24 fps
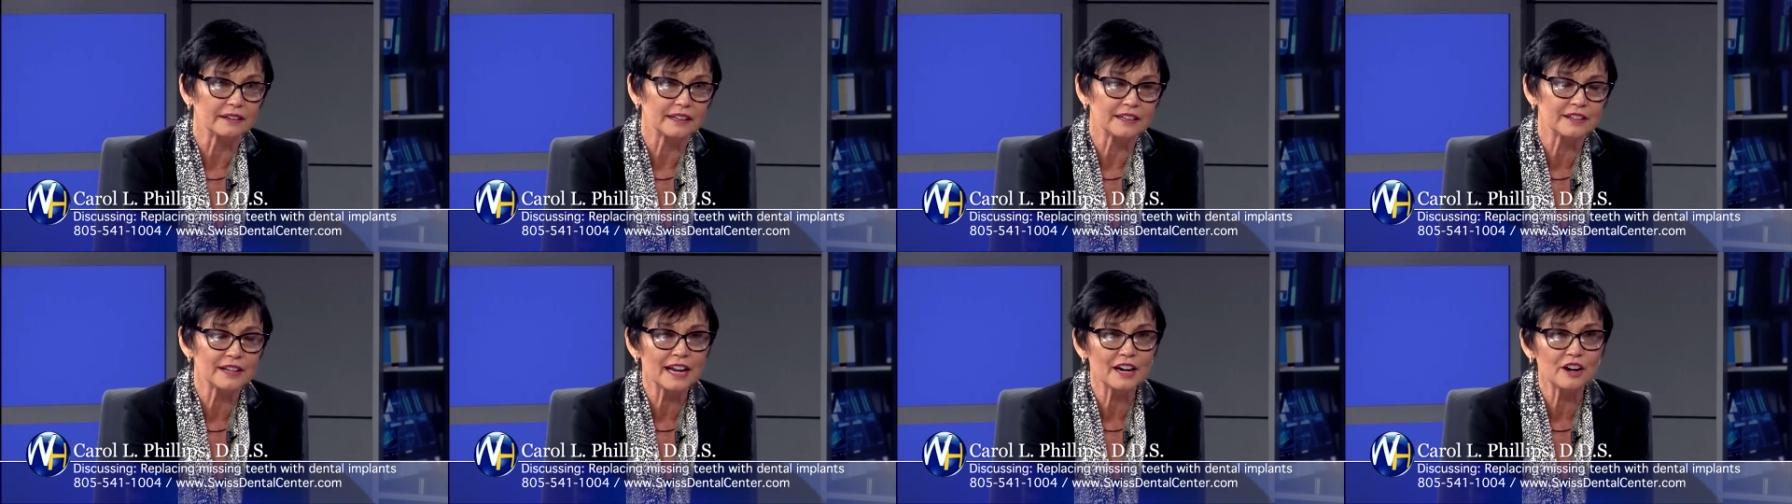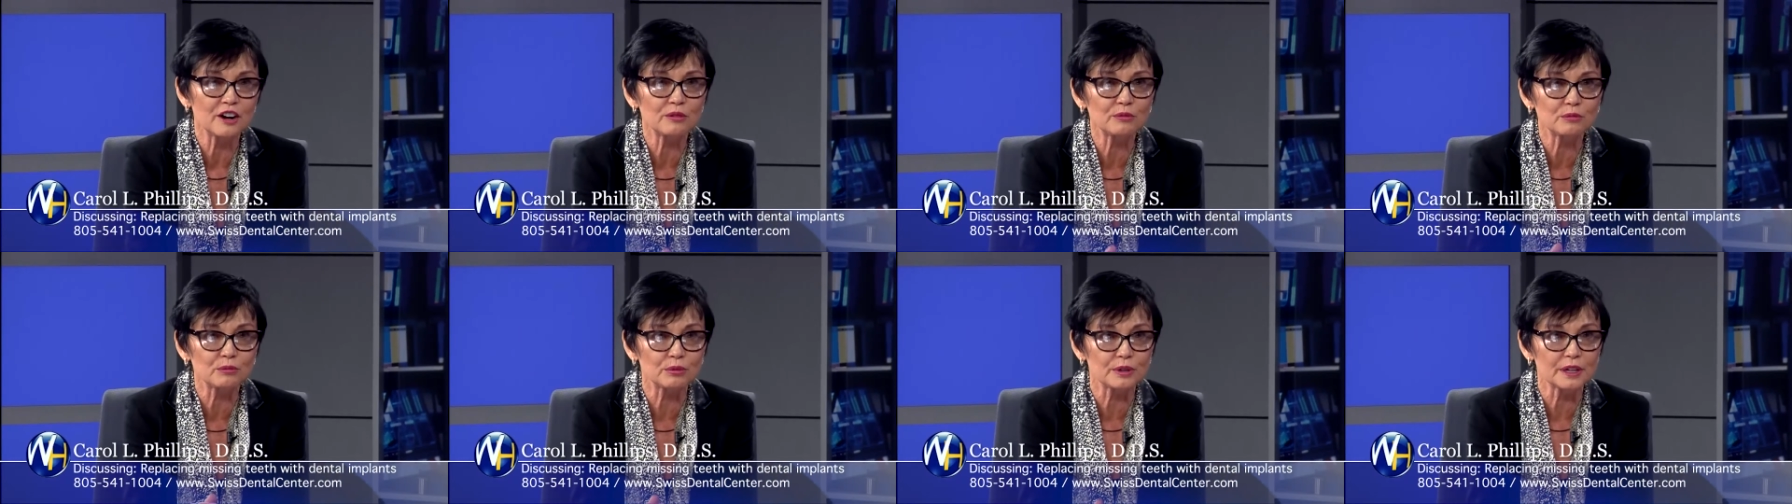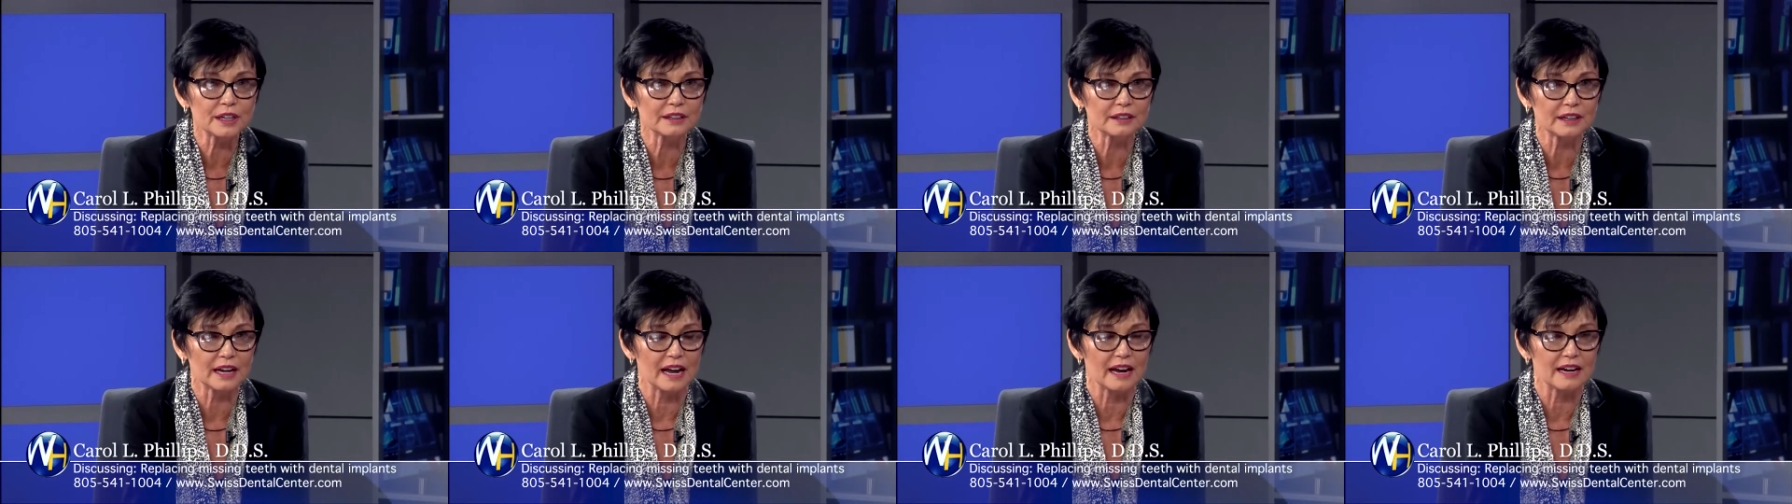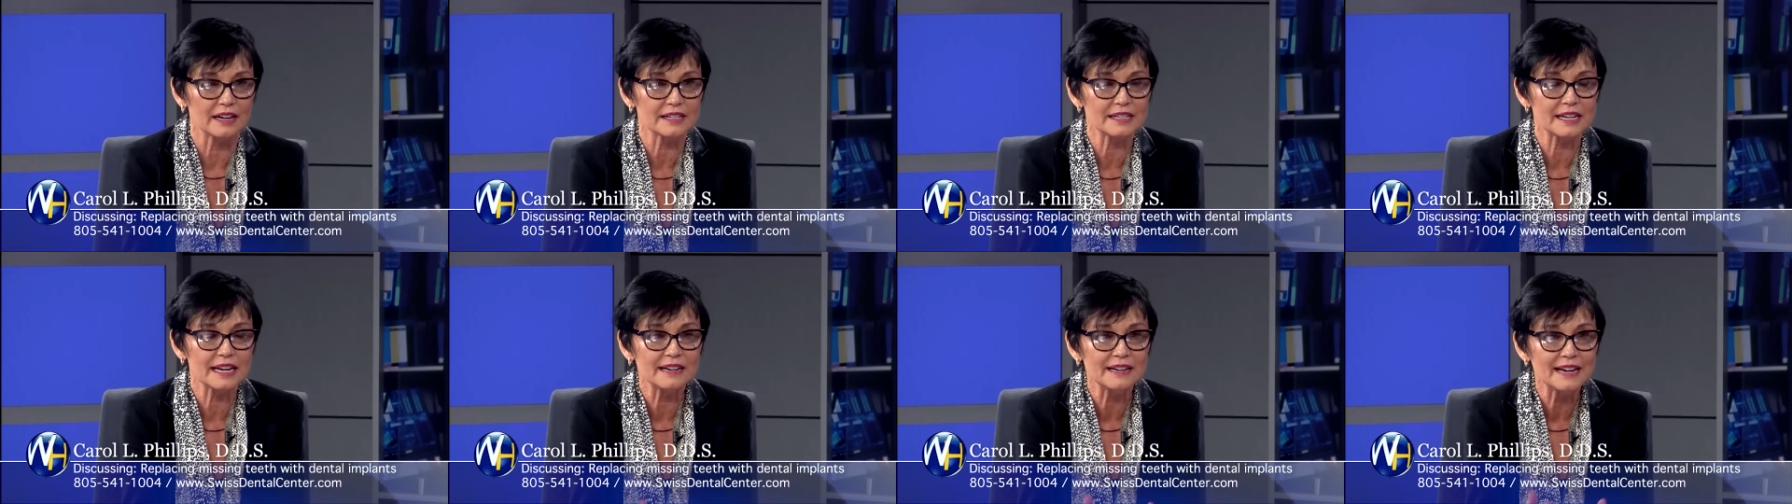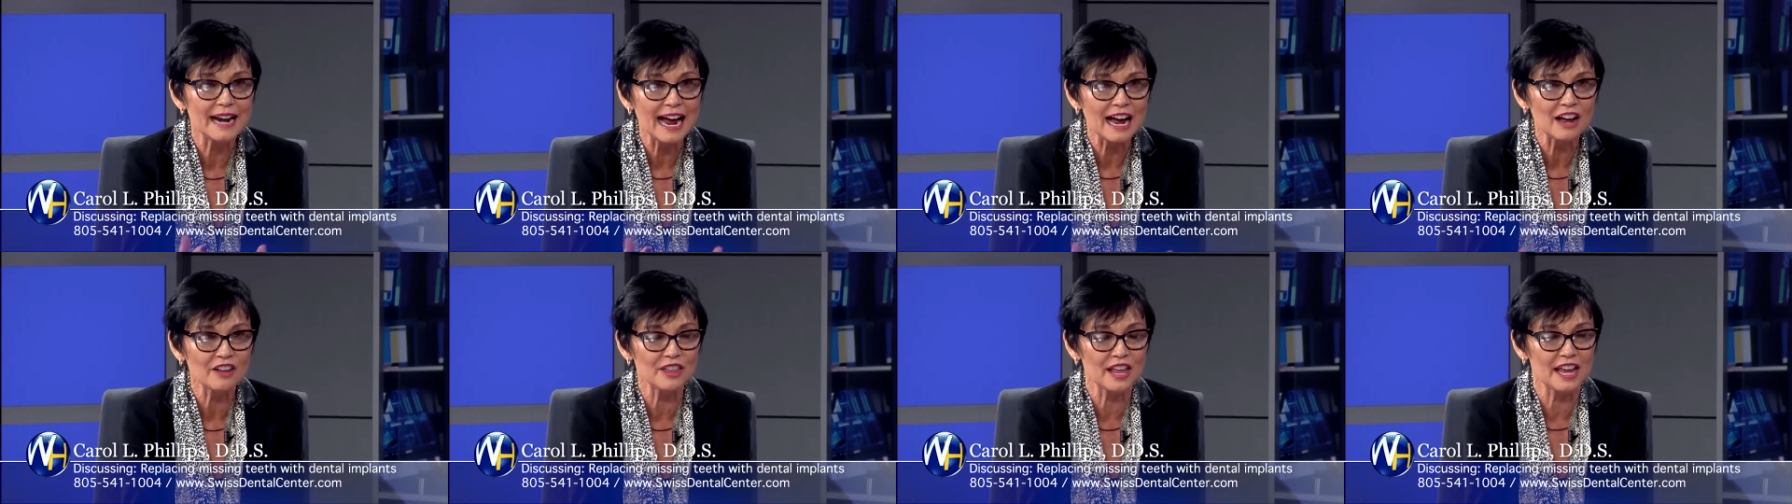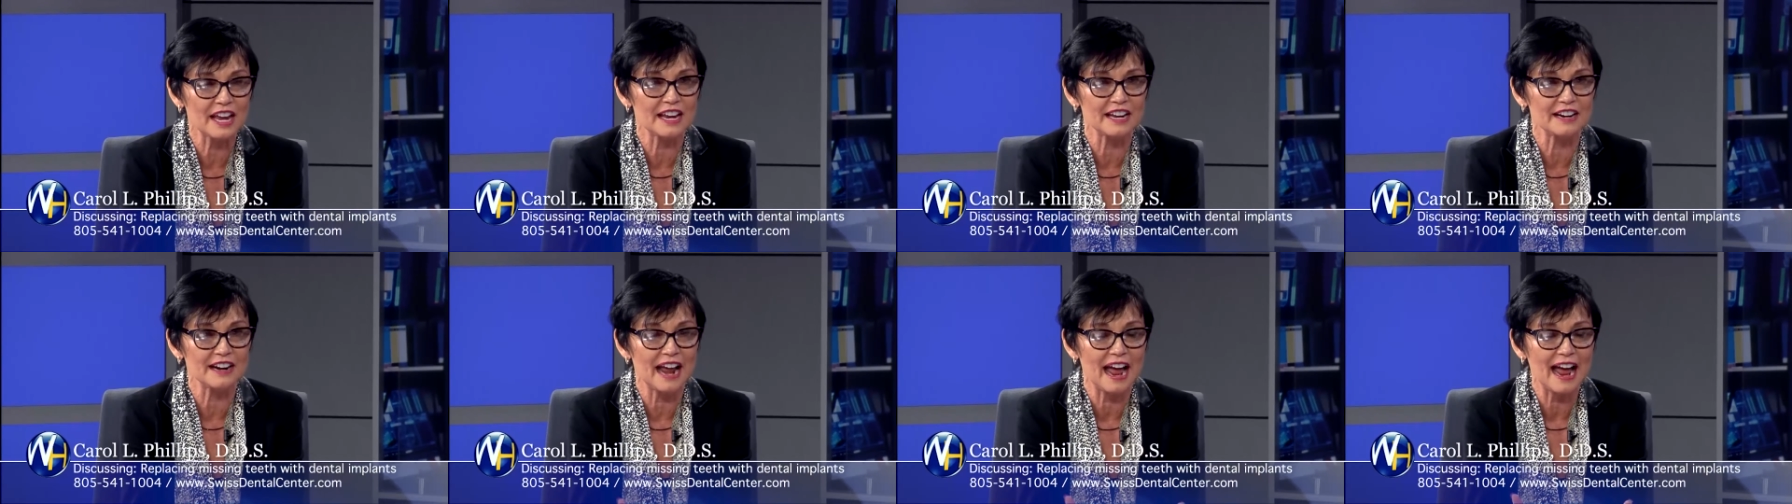and they don't realize. And now they
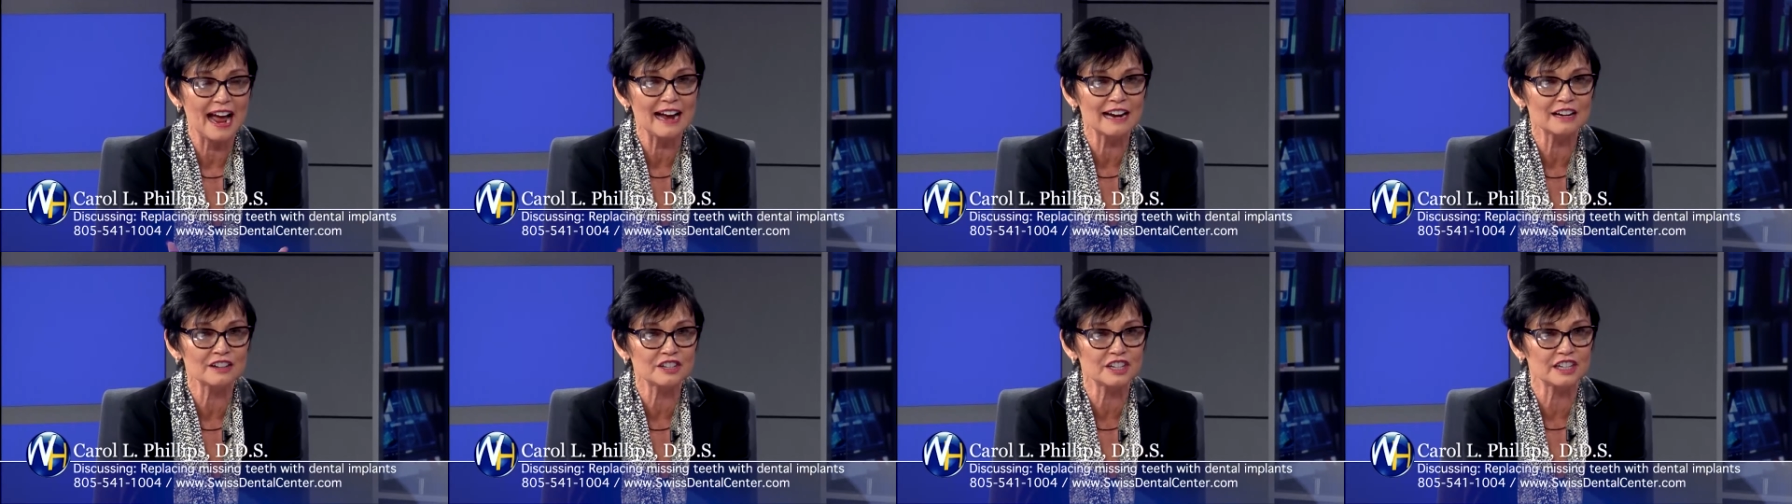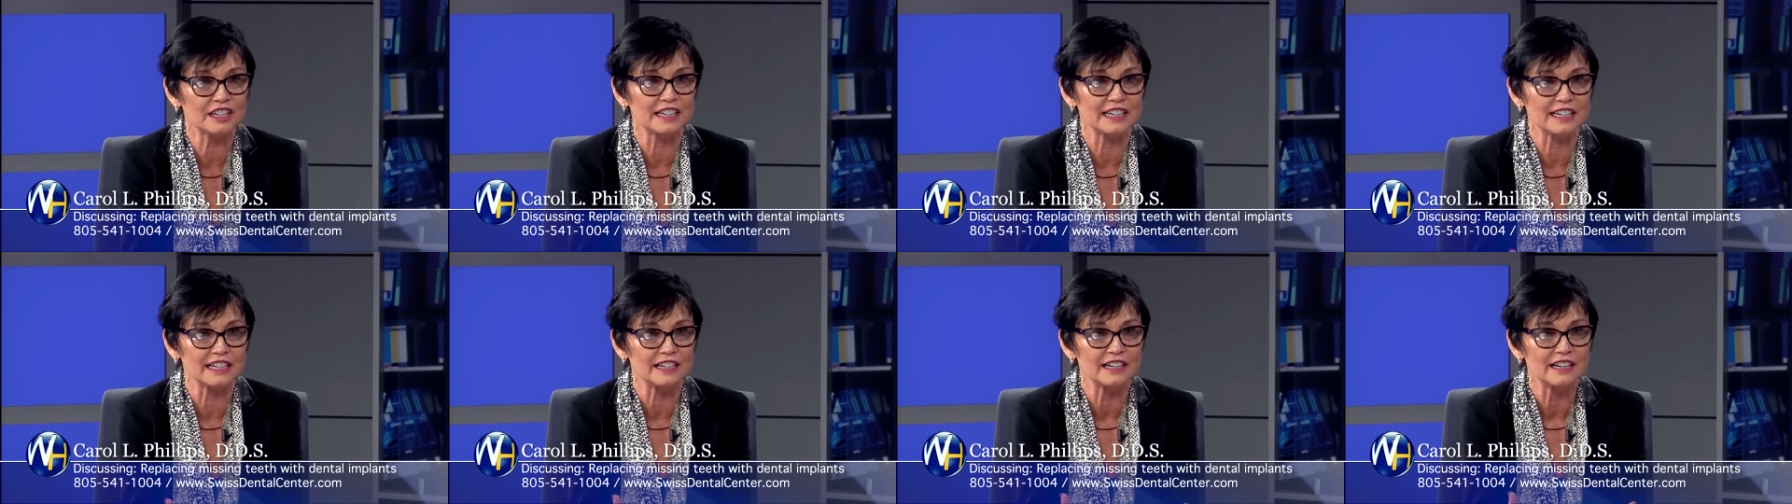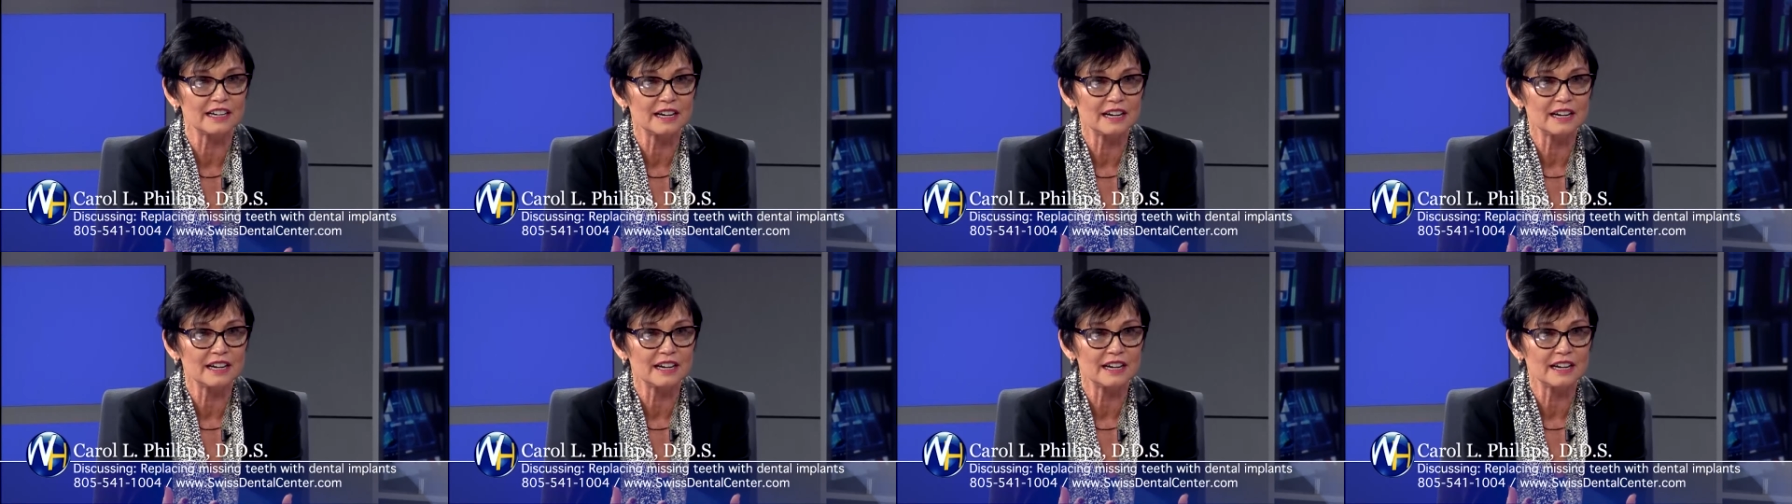can actually